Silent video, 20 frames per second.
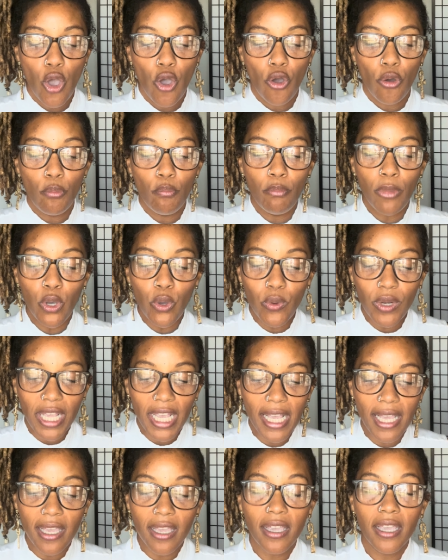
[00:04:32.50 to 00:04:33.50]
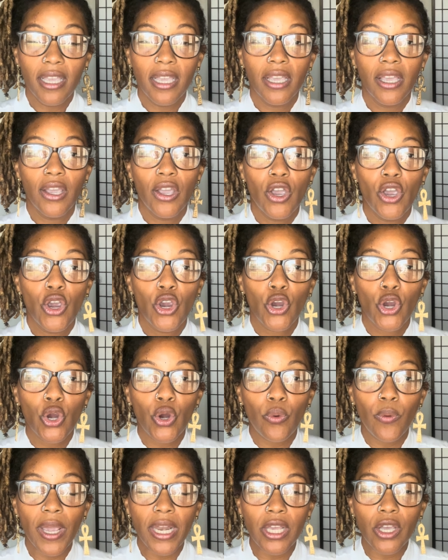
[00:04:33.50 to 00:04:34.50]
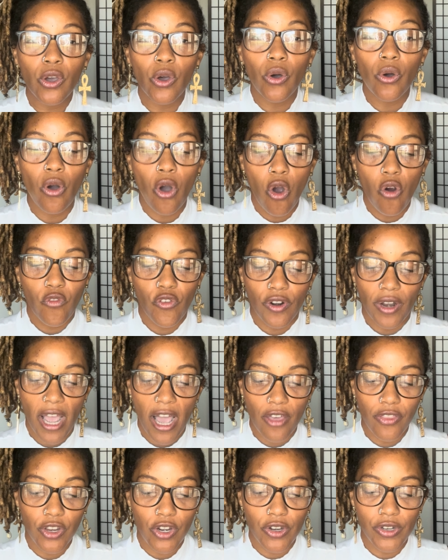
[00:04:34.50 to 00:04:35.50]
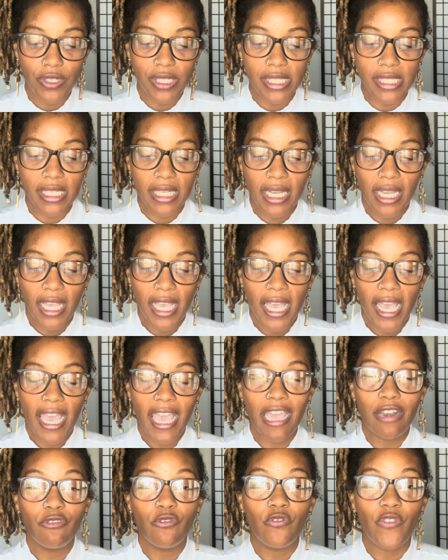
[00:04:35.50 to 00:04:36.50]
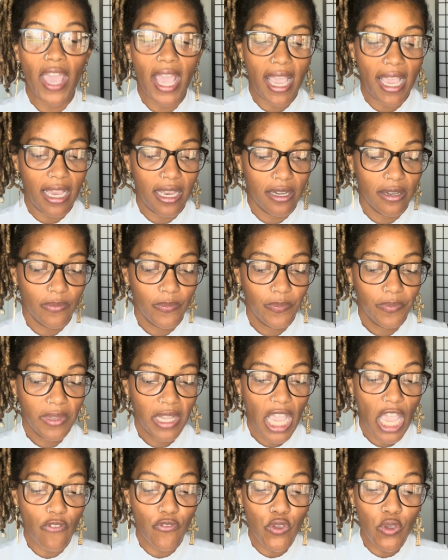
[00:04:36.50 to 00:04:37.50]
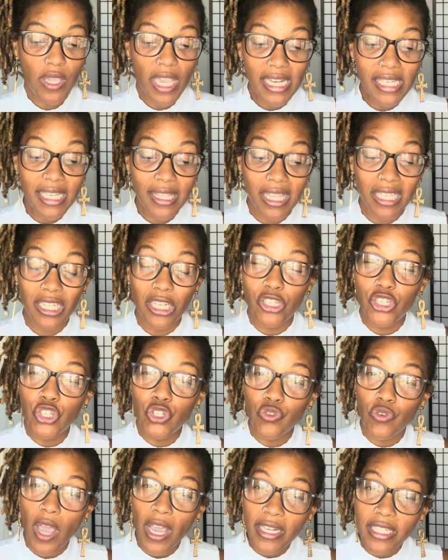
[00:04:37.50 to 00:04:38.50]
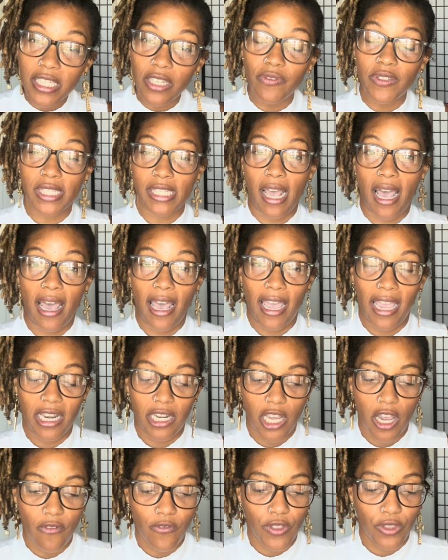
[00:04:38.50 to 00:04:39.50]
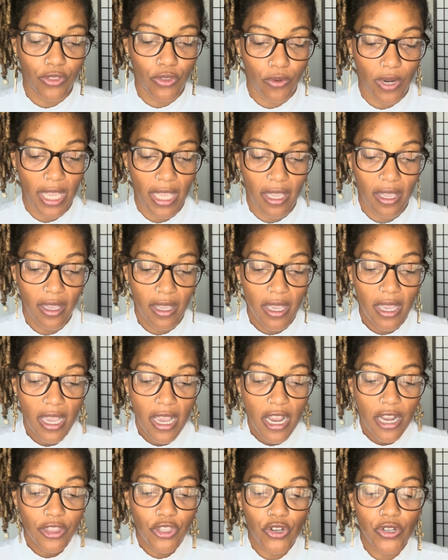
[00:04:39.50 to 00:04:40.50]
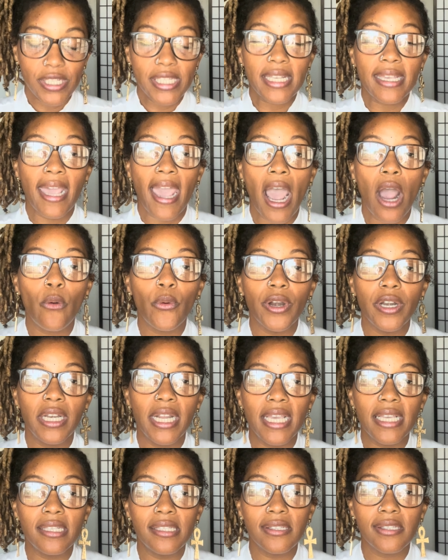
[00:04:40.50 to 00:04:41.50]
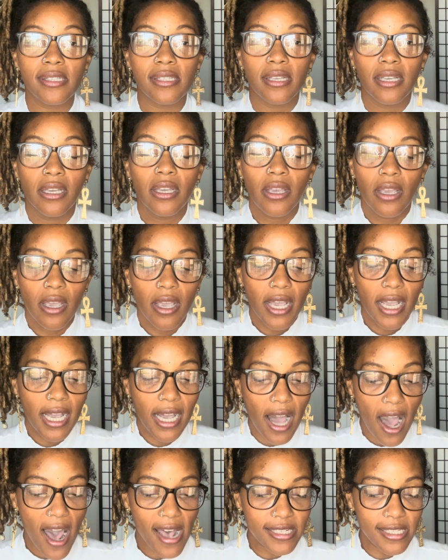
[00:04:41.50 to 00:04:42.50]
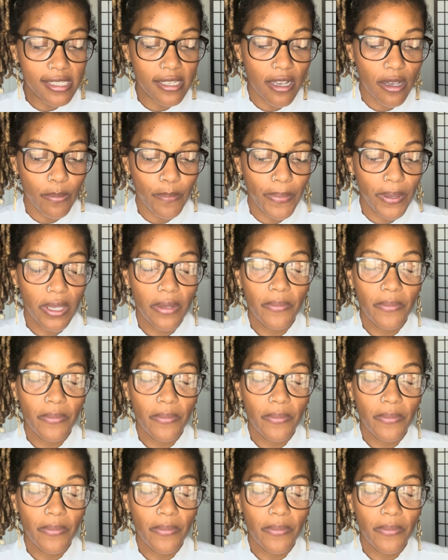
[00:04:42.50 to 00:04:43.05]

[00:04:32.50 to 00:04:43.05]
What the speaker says: moody, critical over others, and vain. If you get to the destructive side of the 3, there's cowardness, gossip,